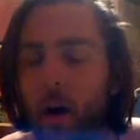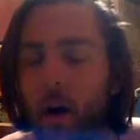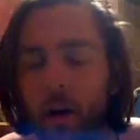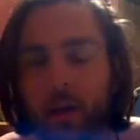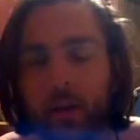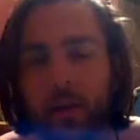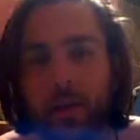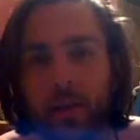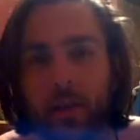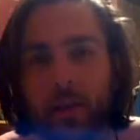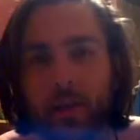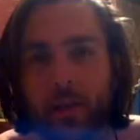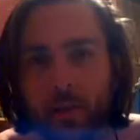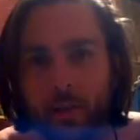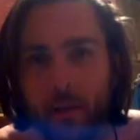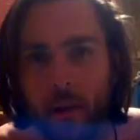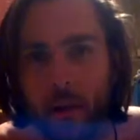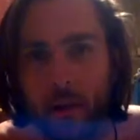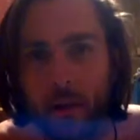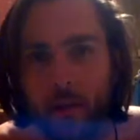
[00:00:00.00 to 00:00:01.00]
all of us
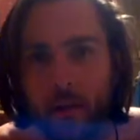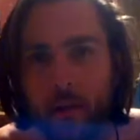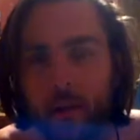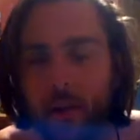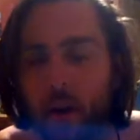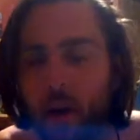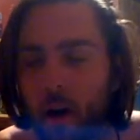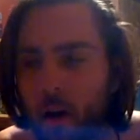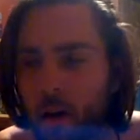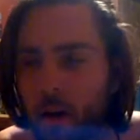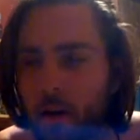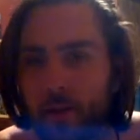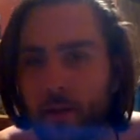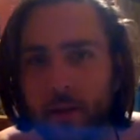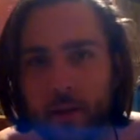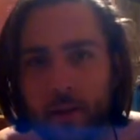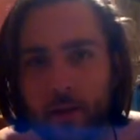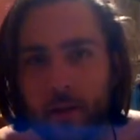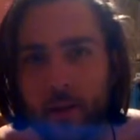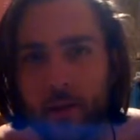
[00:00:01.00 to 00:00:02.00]
evolve and all of
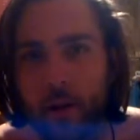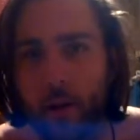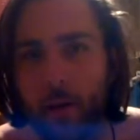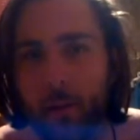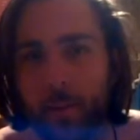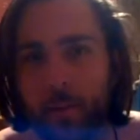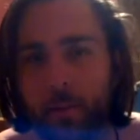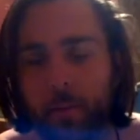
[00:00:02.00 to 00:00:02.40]
us grow.